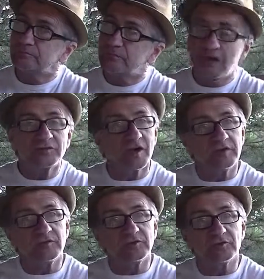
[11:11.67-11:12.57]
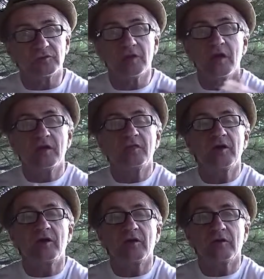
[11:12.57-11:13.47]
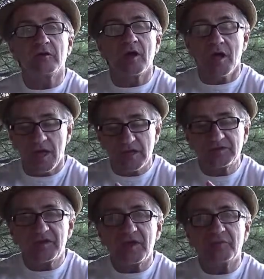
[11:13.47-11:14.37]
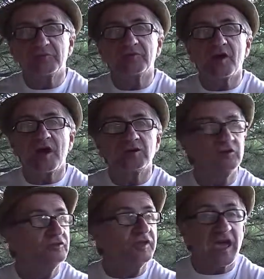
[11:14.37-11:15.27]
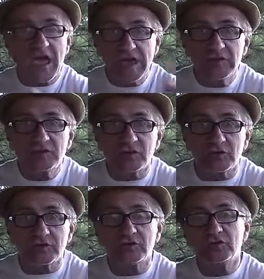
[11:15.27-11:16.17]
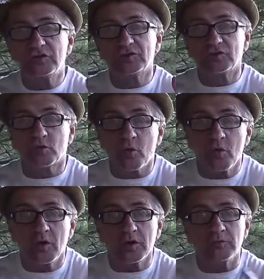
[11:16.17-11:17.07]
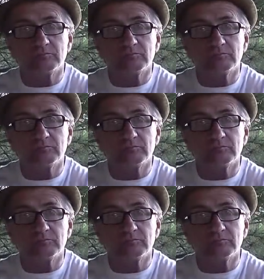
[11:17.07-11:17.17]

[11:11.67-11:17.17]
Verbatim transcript: That's kind of interesting. There are examples of God using angels to destroy